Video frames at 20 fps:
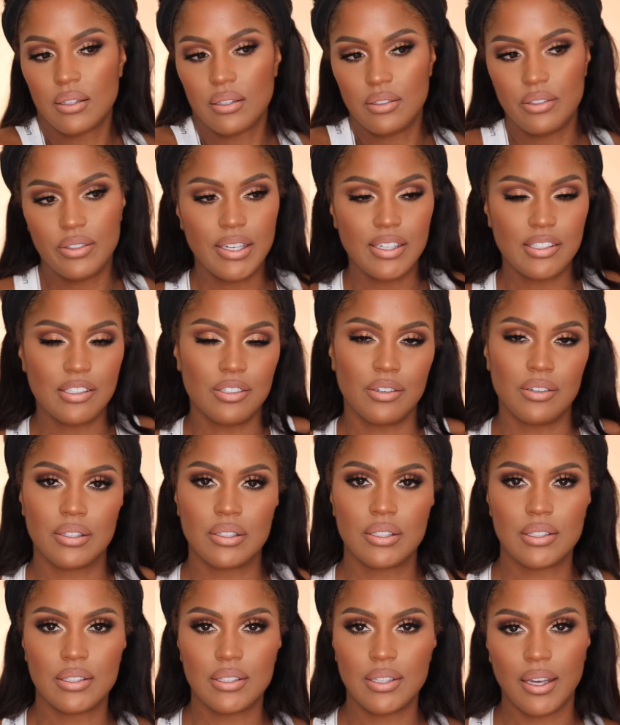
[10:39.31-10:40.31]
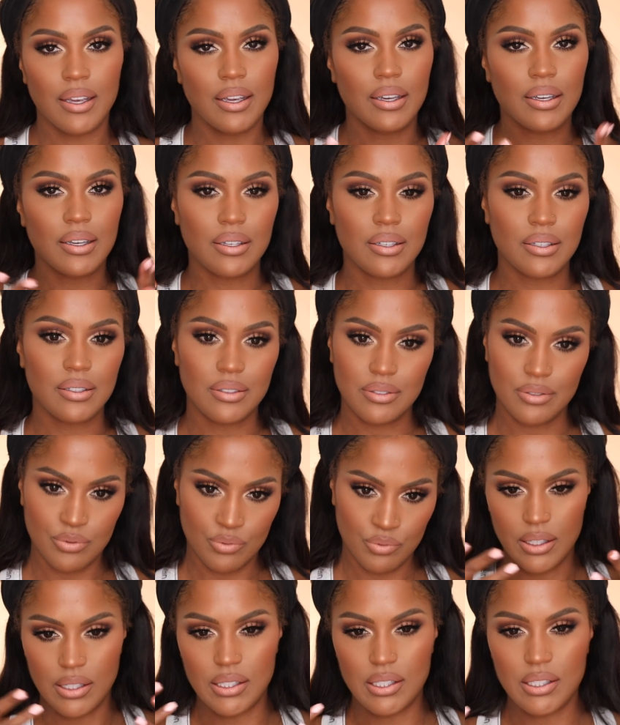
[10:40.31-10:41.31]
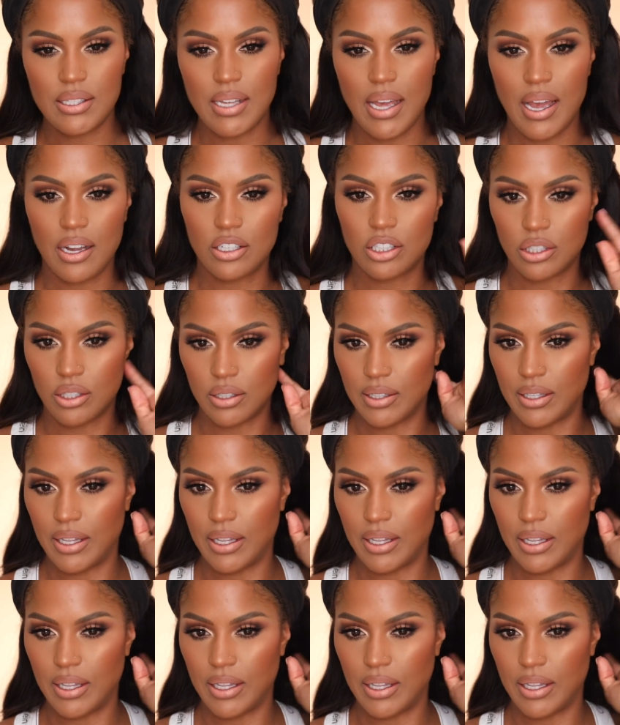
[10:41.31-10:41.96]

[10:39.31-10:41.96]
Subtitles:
You guys know this is actually